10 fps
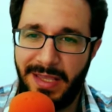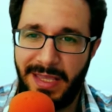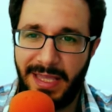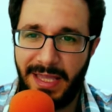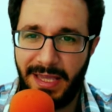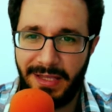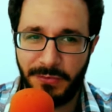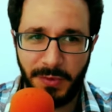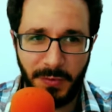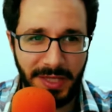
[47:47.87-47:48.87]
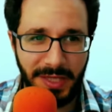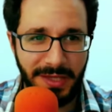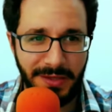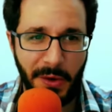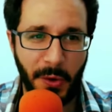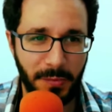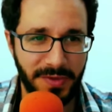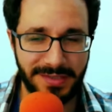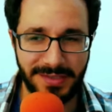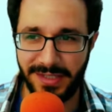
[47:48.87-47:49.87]
and in the hope
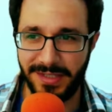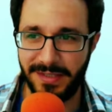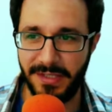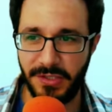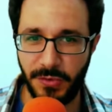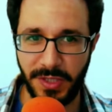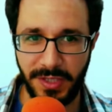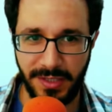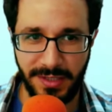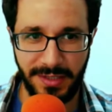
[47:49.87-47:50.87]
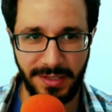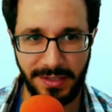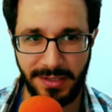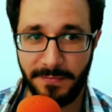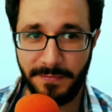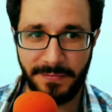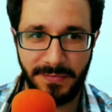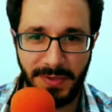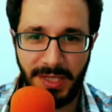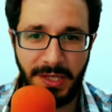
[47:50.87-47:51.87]
that uh, that you can um,
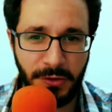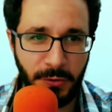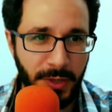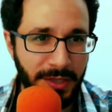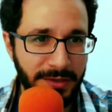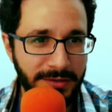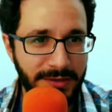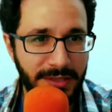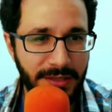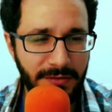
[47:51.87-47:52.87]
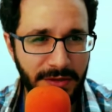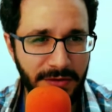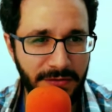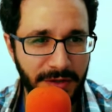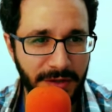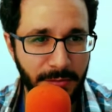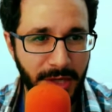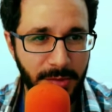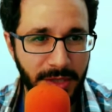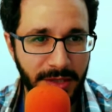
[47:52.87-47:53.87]
hear well even if uh,
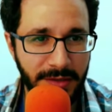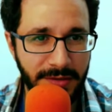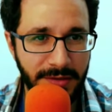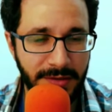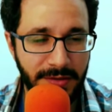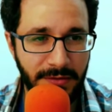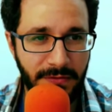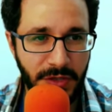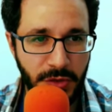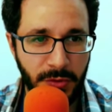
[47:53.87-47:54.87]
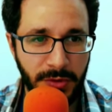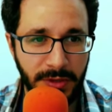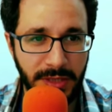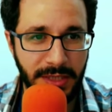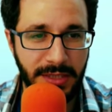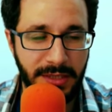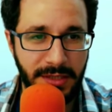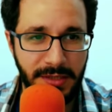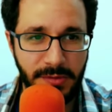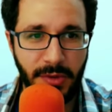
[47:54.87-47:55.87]
maybe the visual
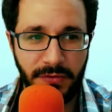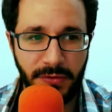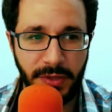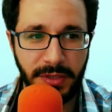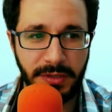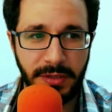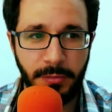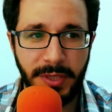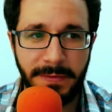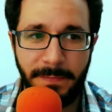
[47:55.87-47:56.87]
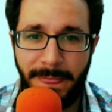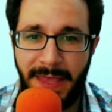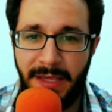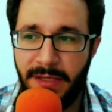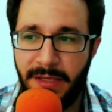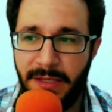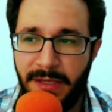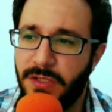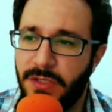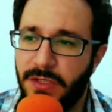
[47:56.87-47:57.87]
is buffering a little bit.
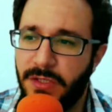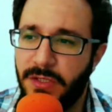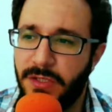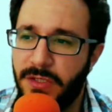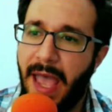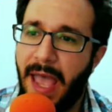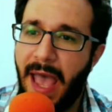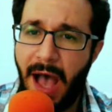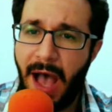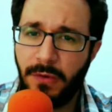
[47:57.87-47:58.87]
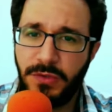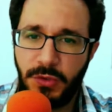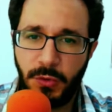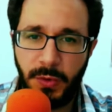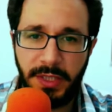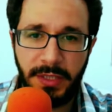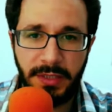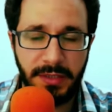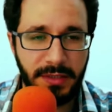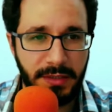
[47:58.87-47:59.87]
So how do we
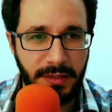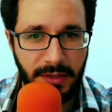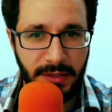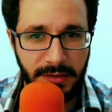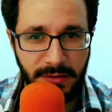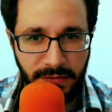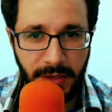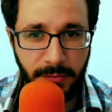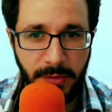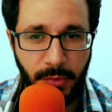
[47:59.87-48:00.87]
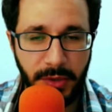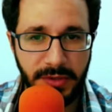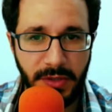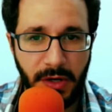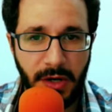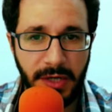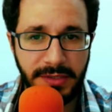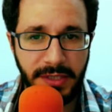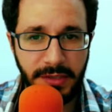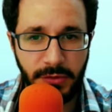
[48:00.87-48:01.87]
develop the point in the heart
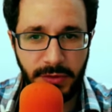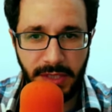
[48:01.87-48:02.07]
into ten